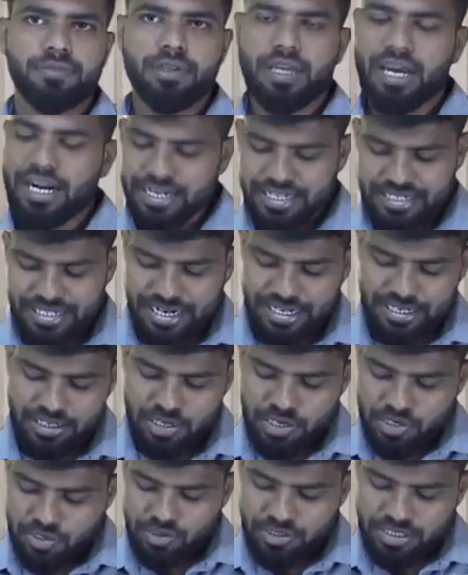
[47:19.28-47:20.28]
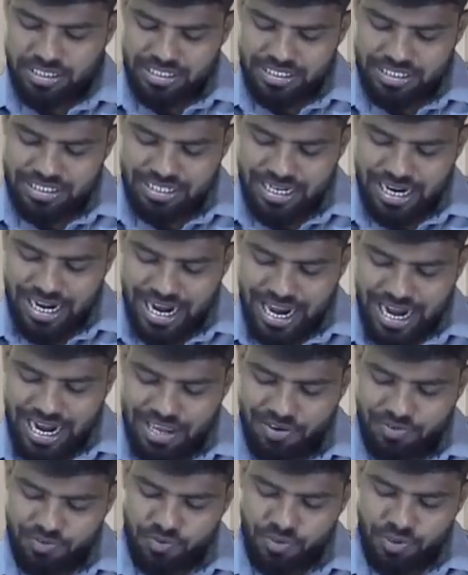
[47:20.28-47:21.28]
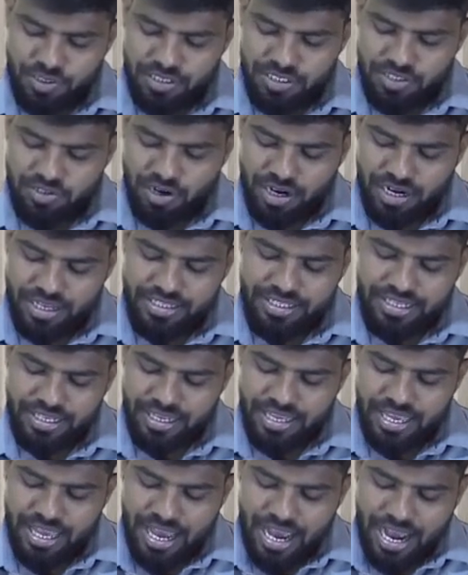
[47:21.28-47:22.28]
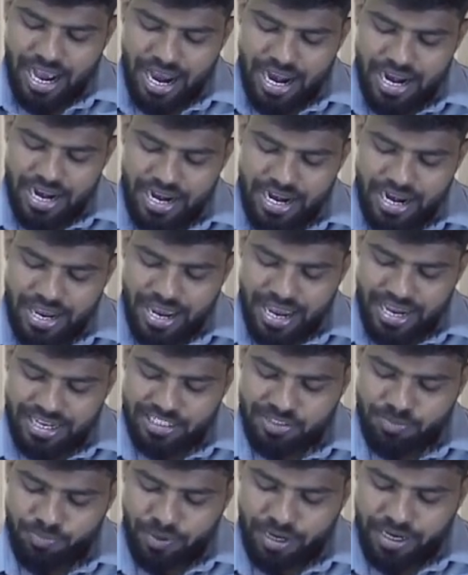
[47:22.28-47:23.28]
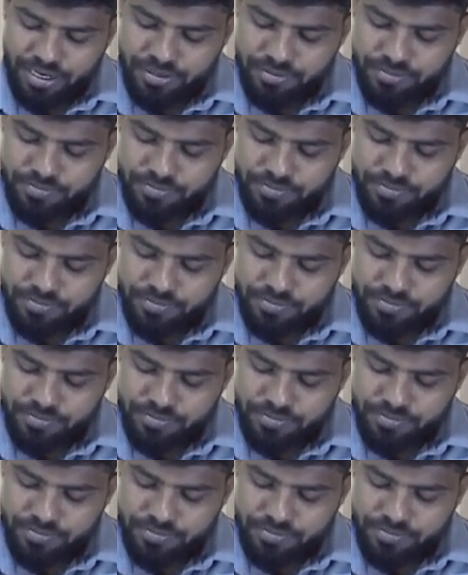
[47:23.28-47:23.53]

Understanding? So this is still alive. So it is called as the unexpired.